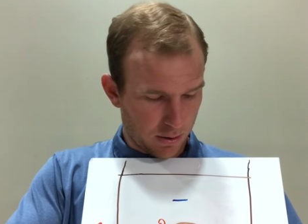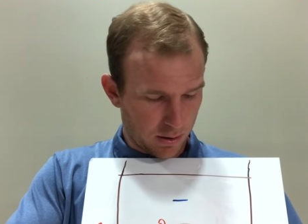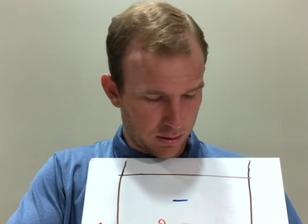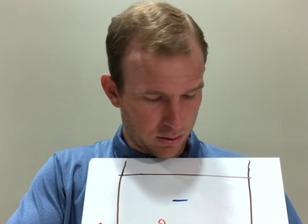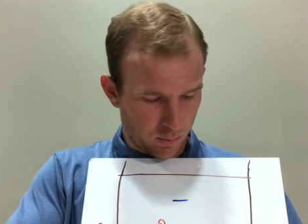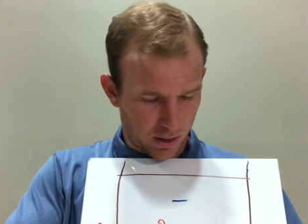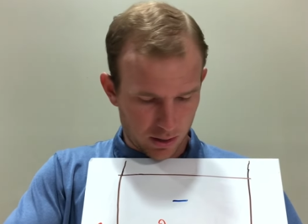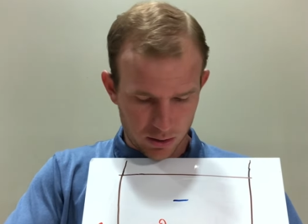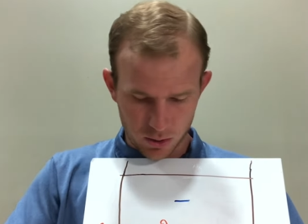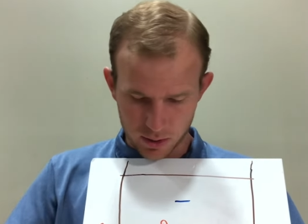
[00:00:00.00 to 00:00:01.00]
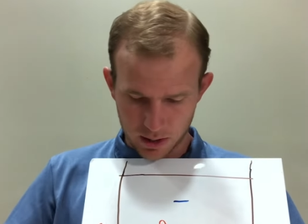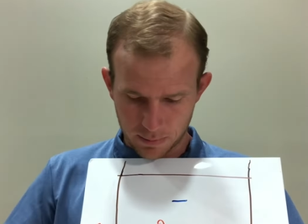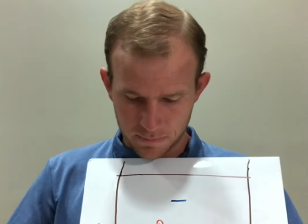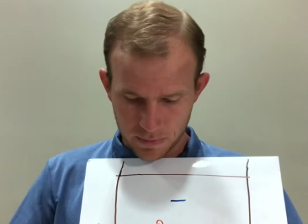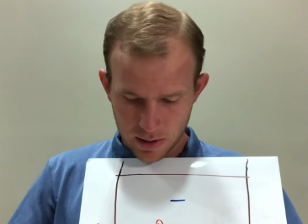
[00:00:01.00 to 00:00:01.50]
Here's the wing and the short deep.
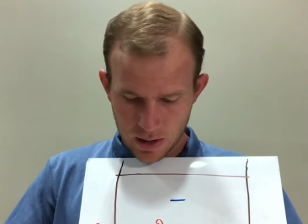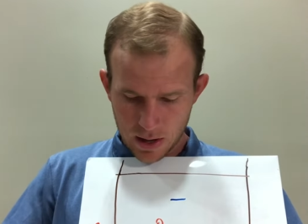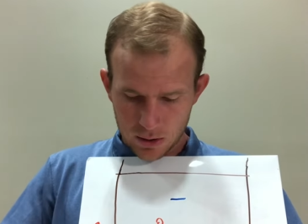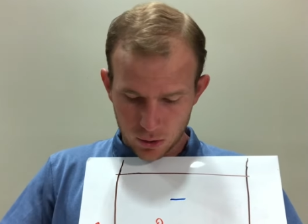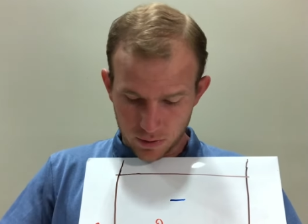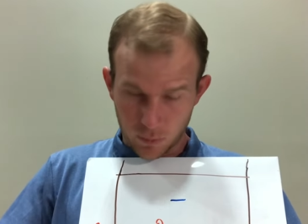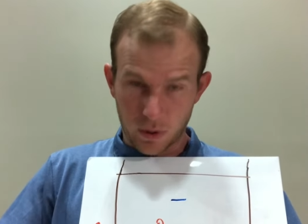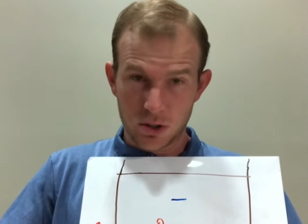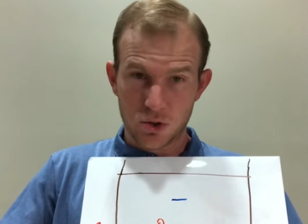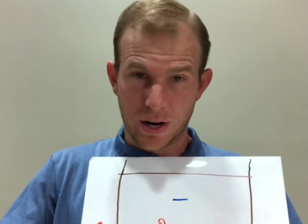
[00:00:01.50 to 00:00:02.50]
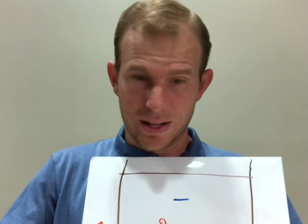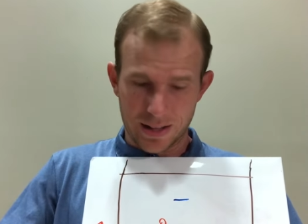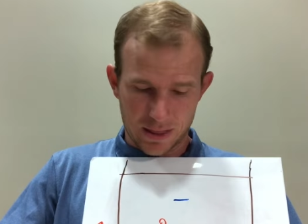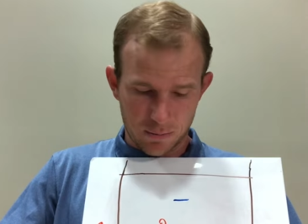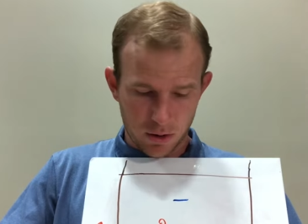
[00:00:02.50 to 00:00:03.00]
So if they run strike,
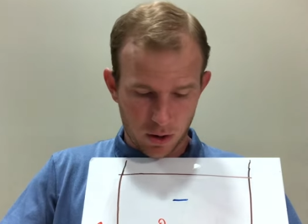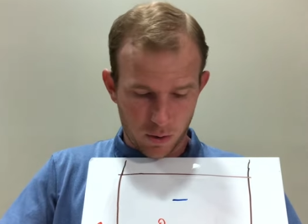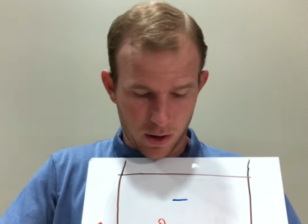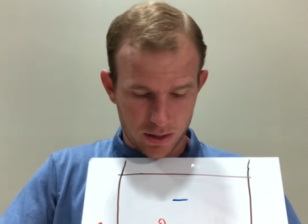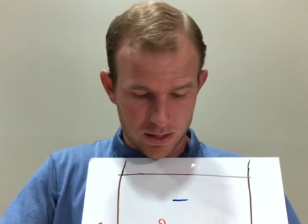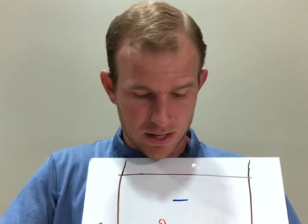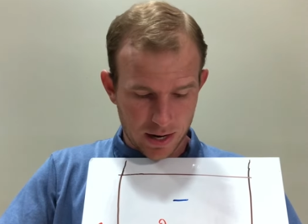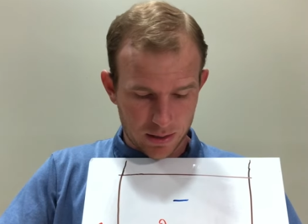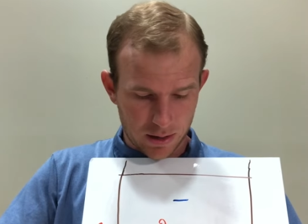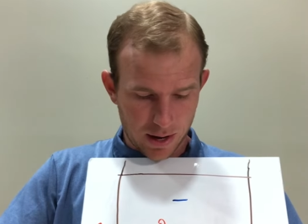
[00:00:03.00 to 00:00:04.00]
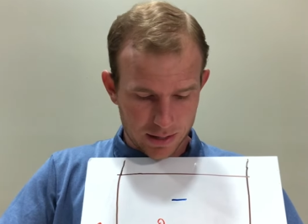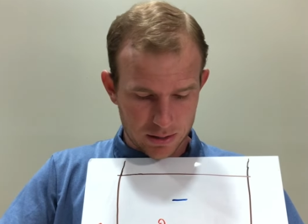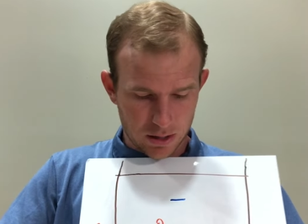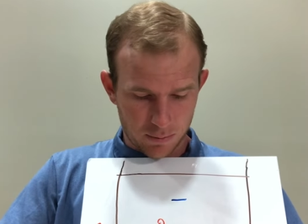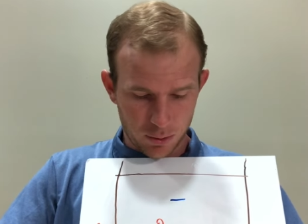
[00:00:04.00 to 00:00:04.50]
let them go, and then just take the next
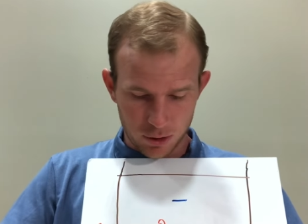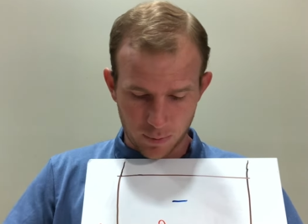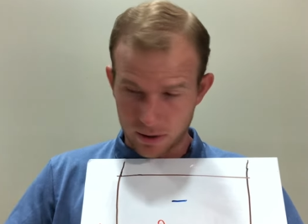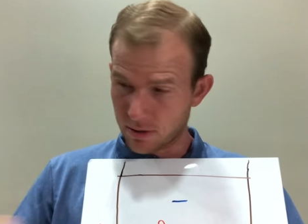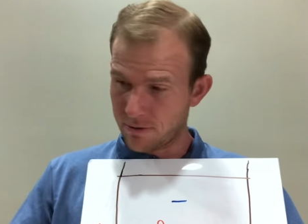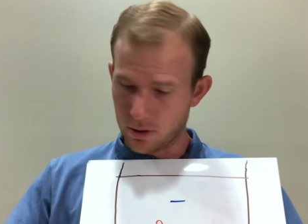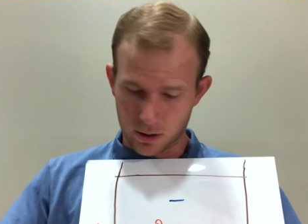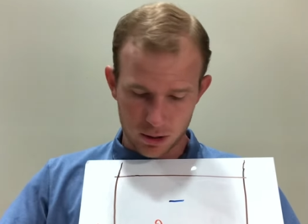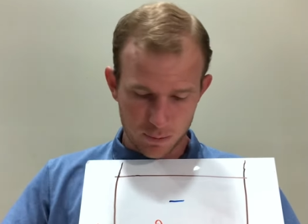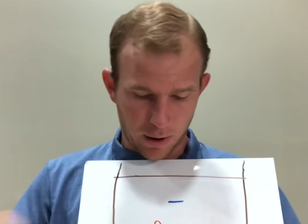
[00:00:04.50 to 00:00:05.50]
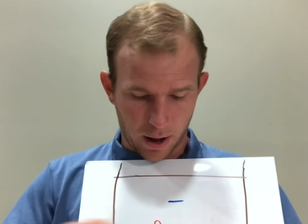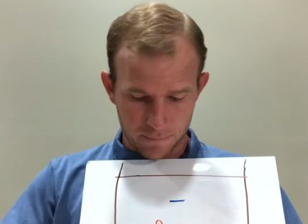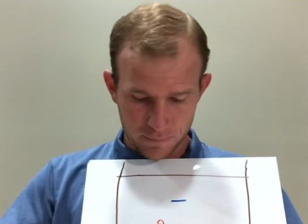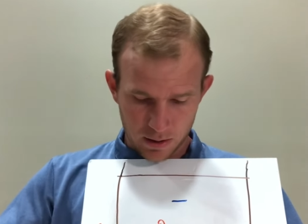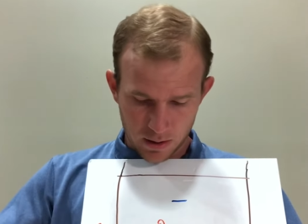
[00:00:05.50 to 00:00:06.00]
dump who's about to fill their spot.
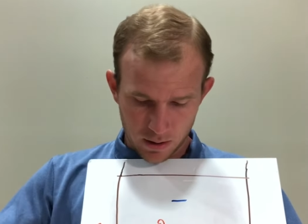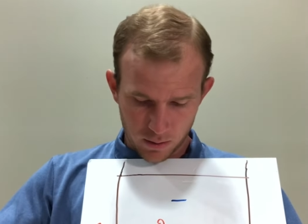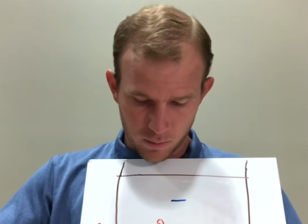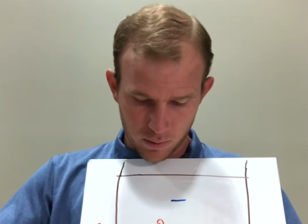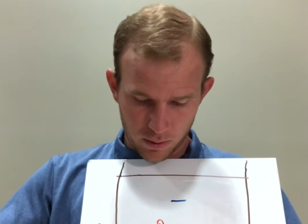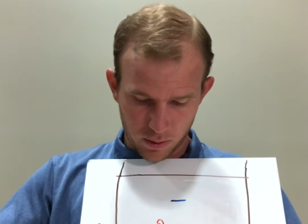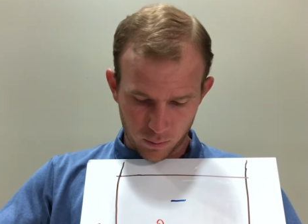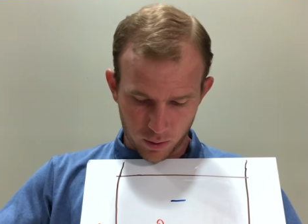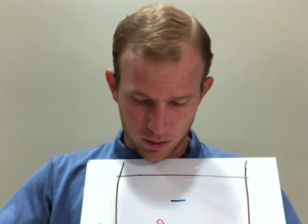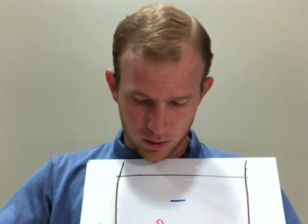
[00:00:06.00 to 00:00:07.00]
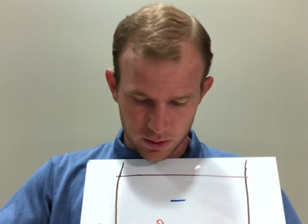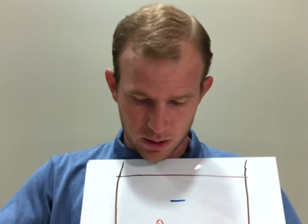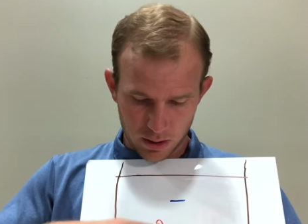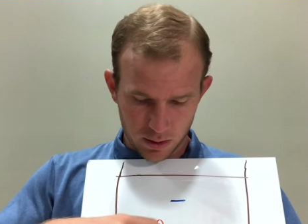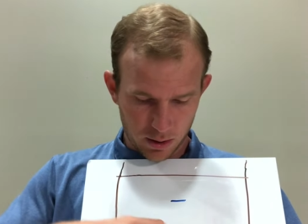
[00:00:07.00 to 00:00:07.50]
The one goes
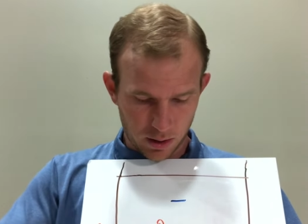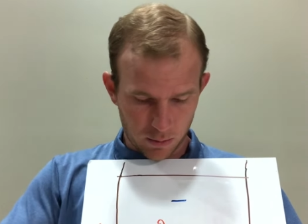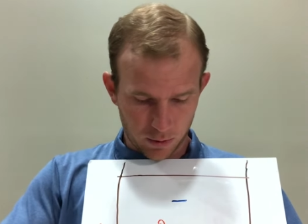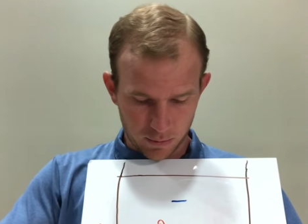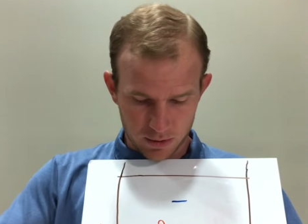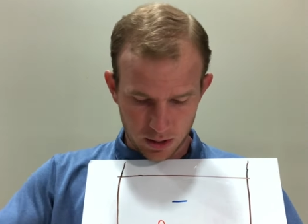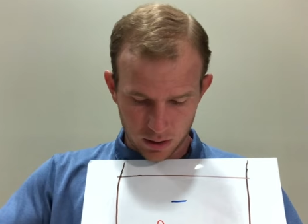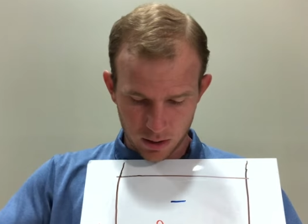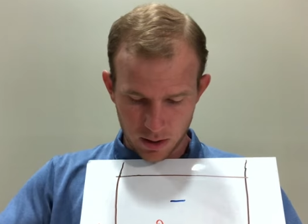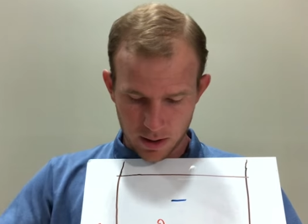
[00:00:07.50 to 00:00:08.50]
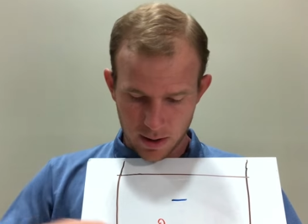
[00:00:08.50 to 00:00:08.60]
here, the other one comes here.